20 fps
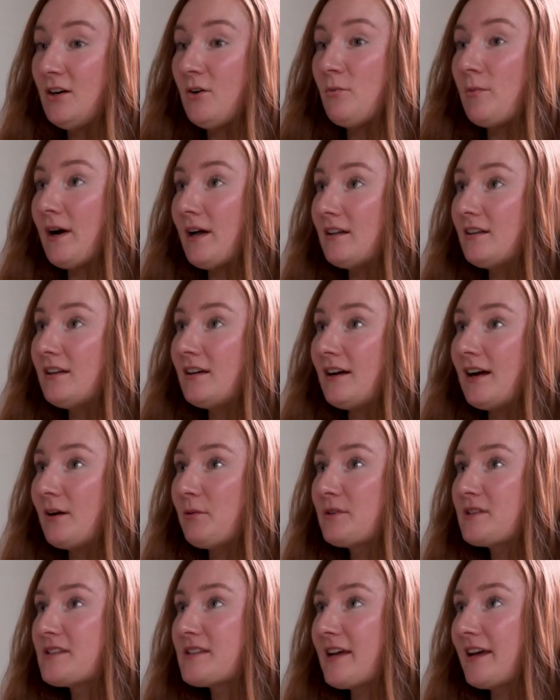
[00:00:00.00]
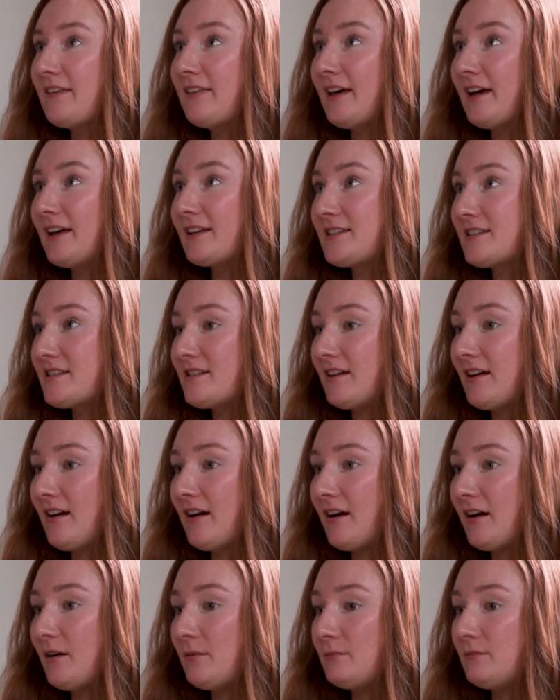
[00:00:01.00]
Well, I would say that,
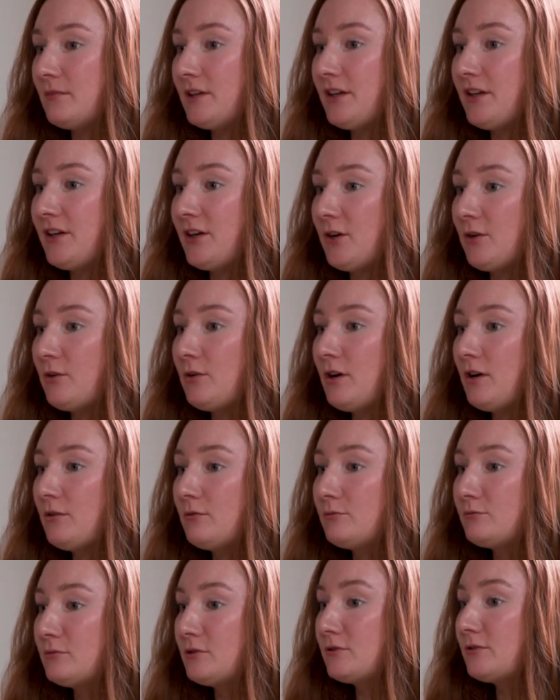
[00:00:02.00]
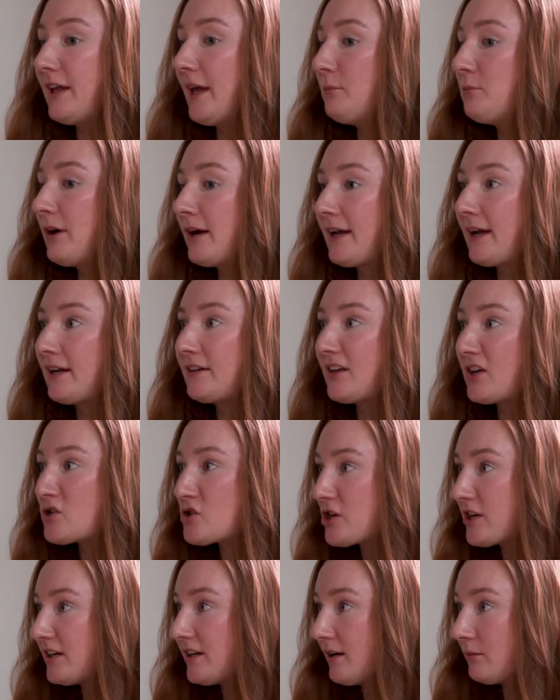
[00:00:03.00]
name
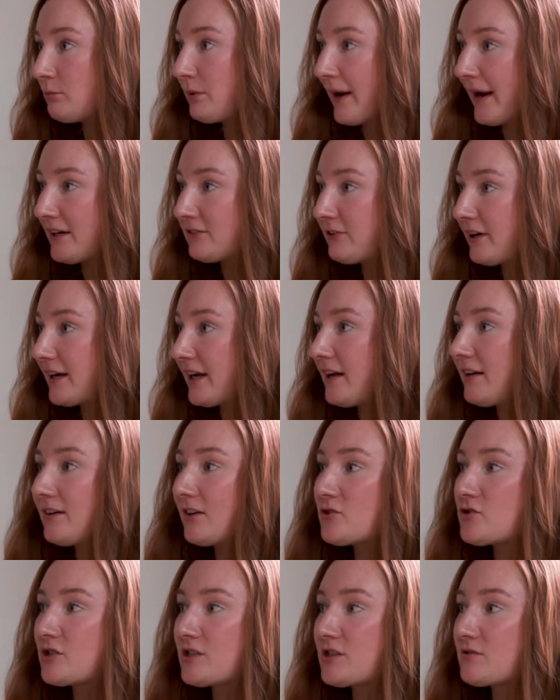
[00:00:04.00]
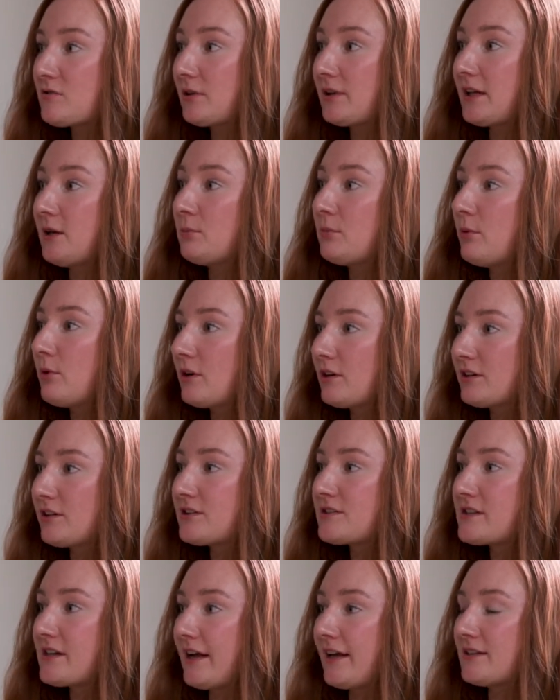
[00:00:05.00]
recognition and brand recognition is really
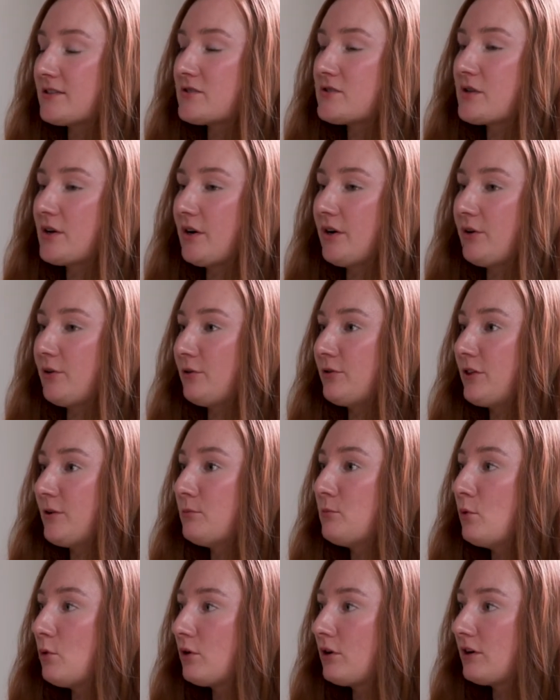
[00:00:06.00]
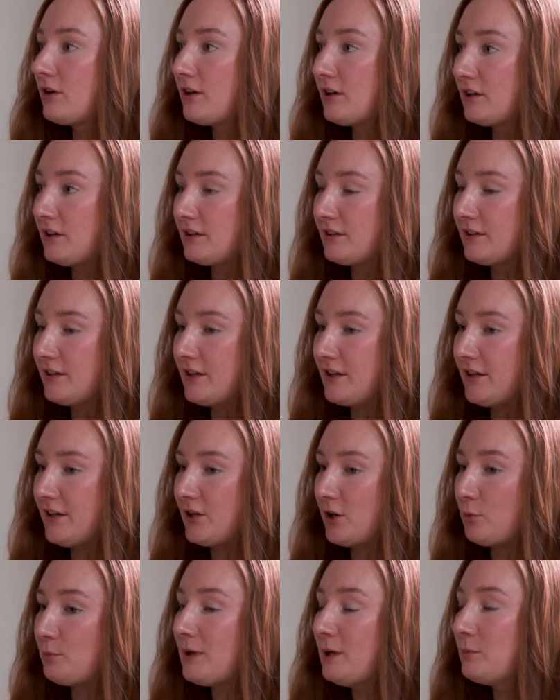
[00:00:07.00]
important. And so the more,
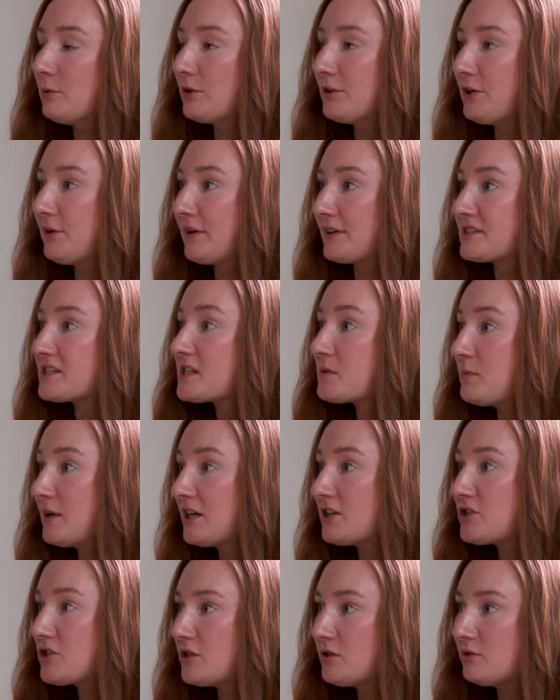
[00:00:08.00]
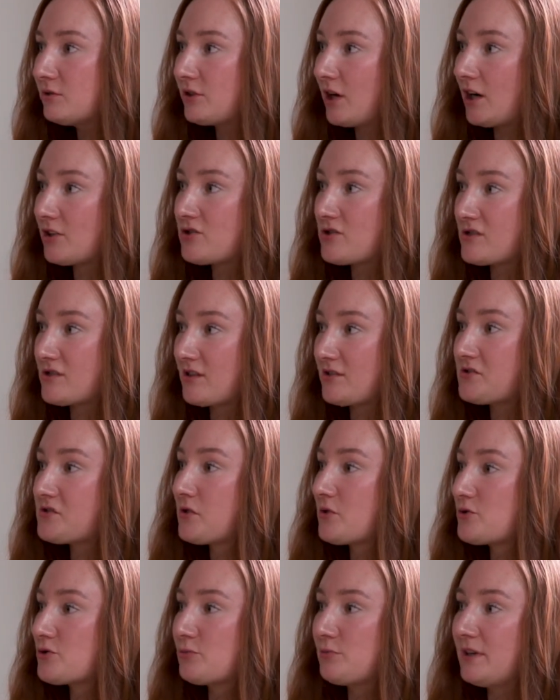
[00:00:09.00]
people you can speak to, not just on
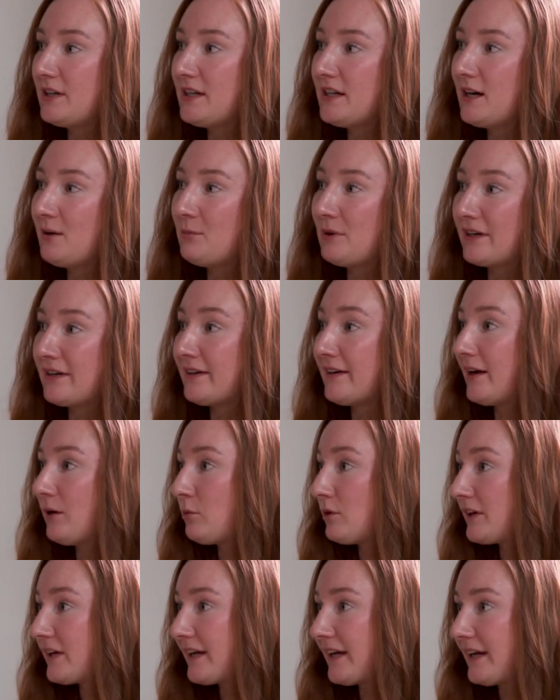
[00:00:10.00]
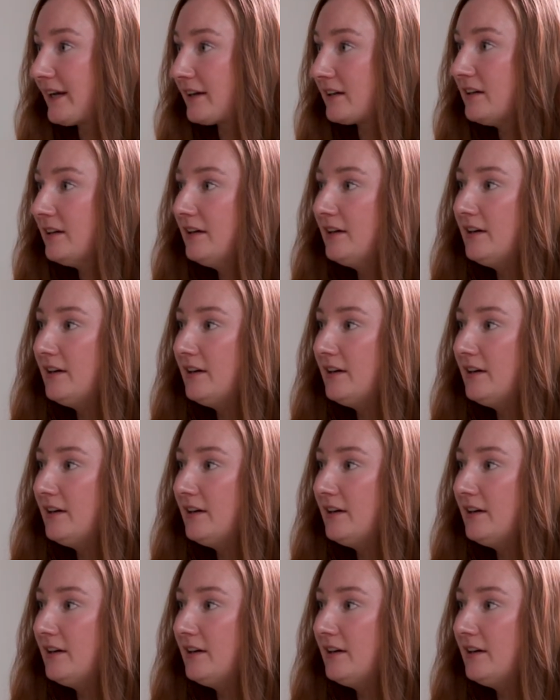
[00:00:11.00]
social media, but in networking,